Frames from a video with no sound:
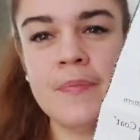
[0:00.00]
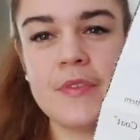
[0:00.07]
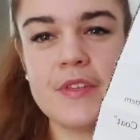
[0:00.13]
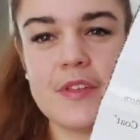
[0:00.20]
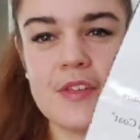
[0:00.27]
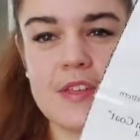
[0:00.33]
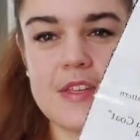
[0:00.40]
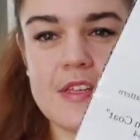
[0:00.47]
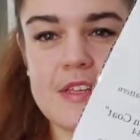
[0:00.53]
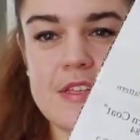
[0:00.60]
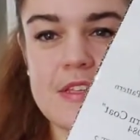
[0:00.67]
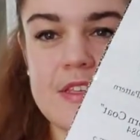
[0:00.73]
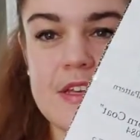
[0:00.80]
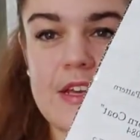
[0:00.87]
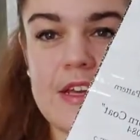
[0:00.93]
So this is
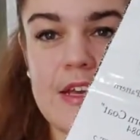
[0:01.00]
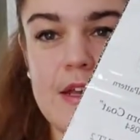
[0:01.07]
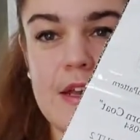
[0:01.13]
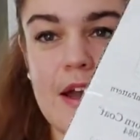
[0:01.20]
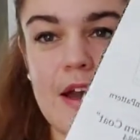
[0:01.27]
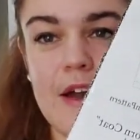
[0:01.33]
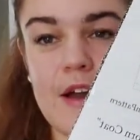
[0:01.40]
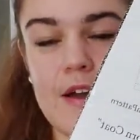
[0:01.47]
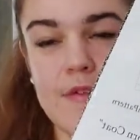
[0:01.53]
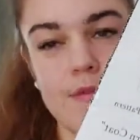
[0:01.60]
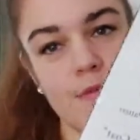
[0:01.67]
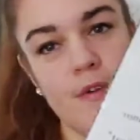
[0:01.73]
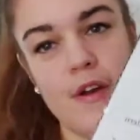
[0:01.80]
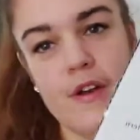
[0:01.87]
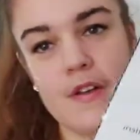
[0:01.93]
the
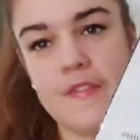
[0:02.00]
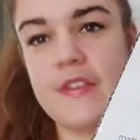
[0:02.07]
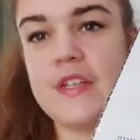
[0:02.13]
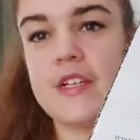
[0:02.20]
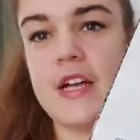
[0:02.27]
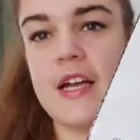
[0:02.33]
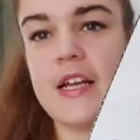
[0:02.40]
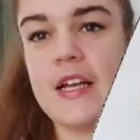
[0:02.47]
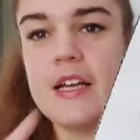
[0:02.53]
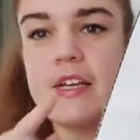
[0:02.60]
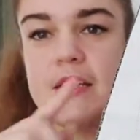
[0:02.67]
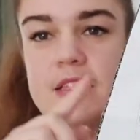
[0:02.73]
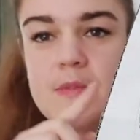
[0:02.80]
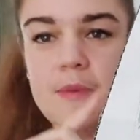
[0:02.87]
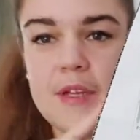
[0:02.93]
front of the jacket.
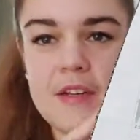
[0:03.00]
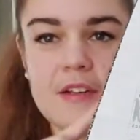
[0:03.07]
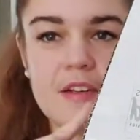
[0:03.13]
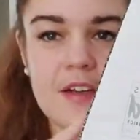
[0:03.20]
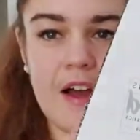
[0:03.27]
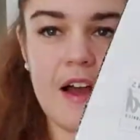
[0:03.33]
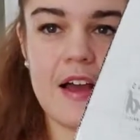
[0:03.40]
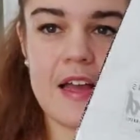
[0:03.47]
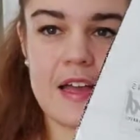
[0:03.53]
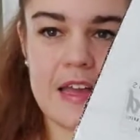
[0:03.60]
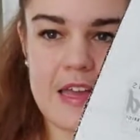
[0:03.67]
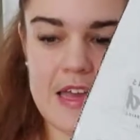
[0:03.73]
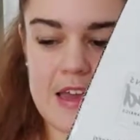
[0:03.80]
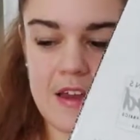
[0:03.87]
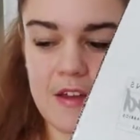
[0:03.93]
It's been cut
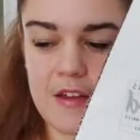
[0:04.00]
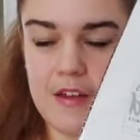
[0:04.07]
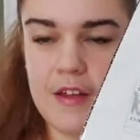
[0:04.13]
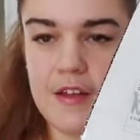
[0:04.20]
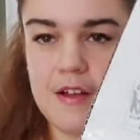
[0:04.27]
here.